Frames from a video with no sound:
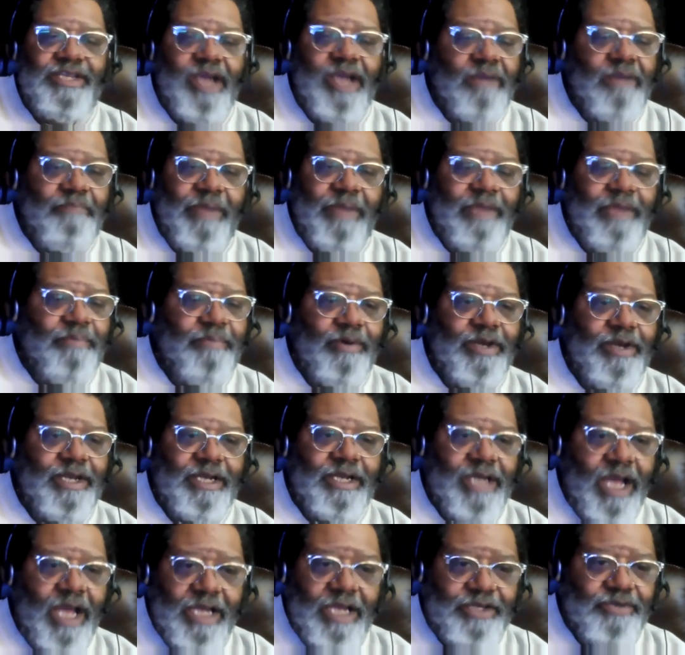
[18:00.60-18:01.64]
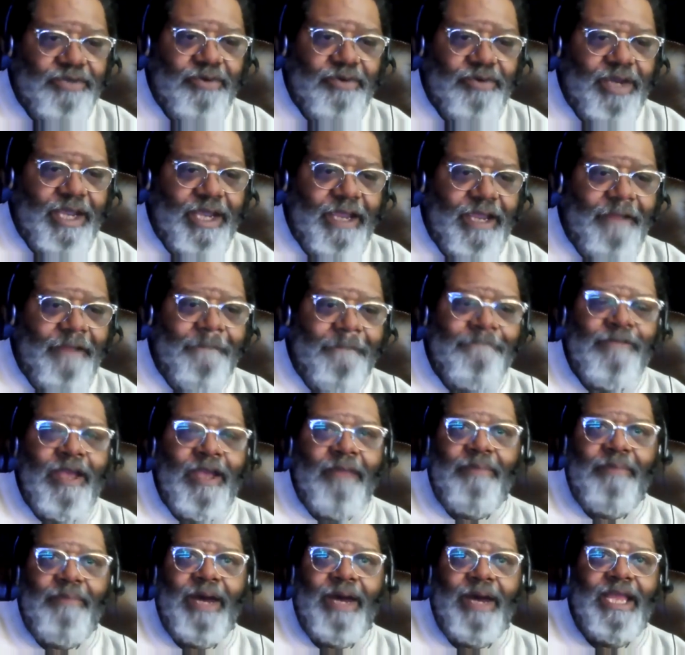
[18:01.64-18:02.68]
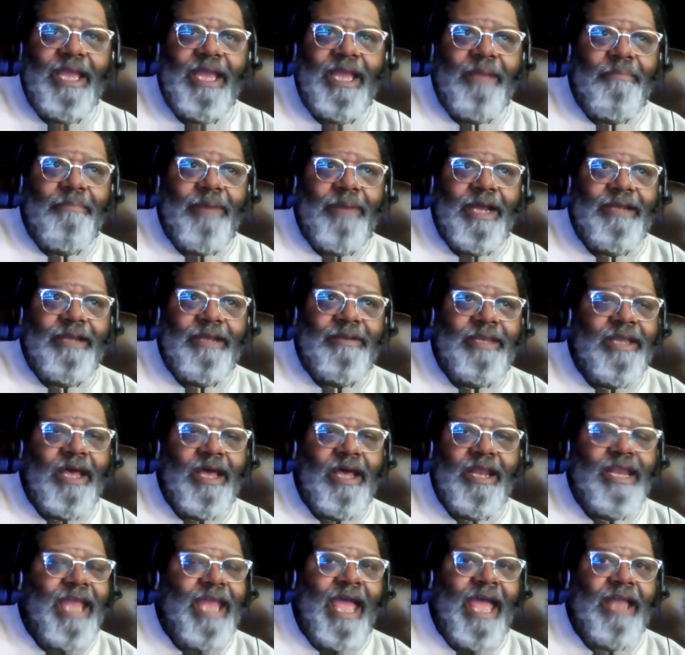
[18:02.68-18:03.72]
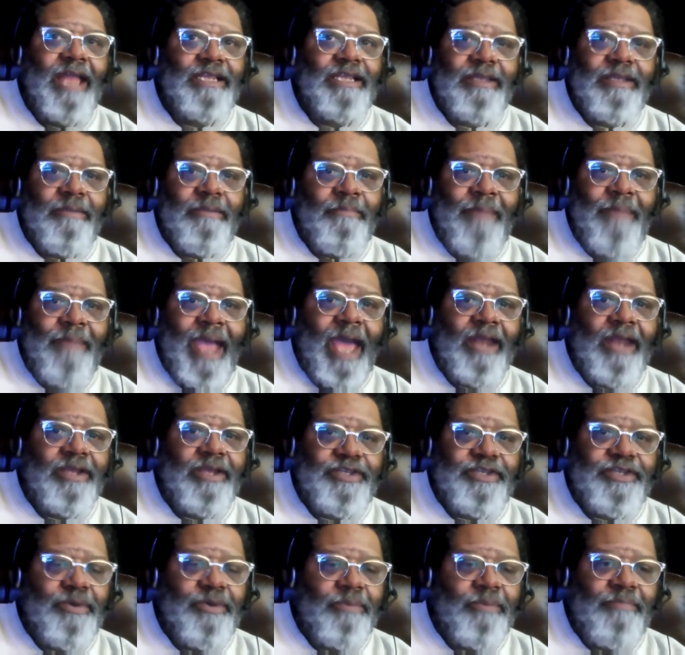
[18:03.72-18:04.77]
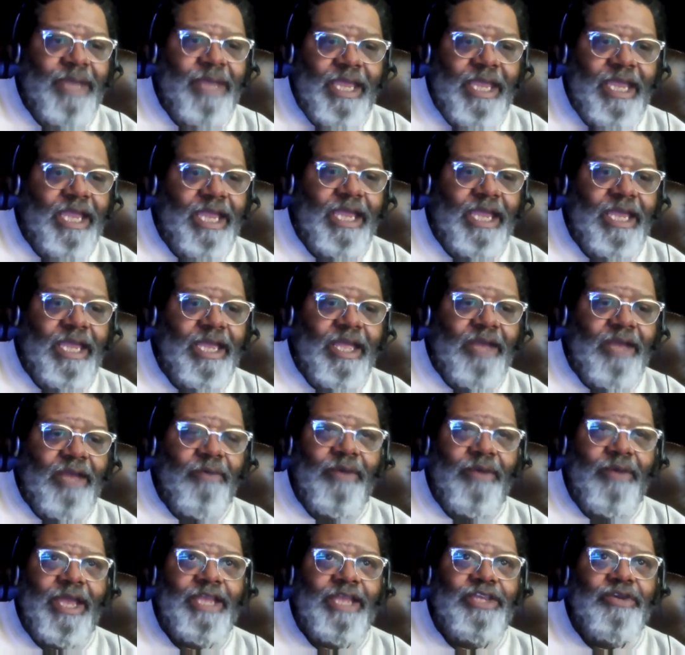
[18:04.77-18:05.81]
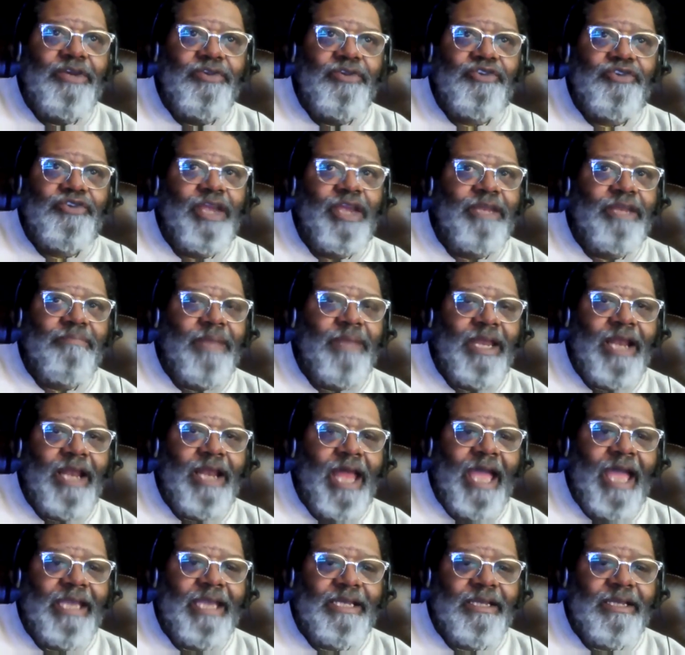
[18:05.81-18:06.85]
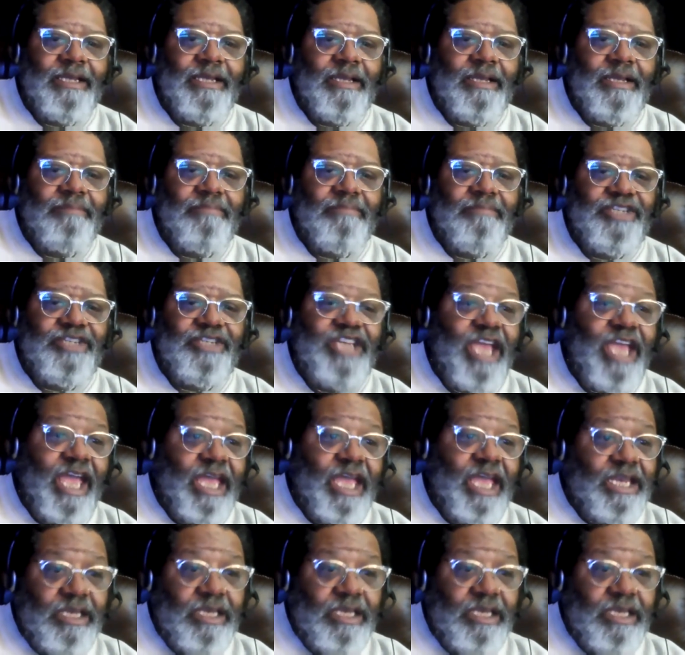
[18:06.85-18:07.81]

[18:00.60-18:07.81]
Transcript: young people in the country but but none of that matters to me when you treat me like shit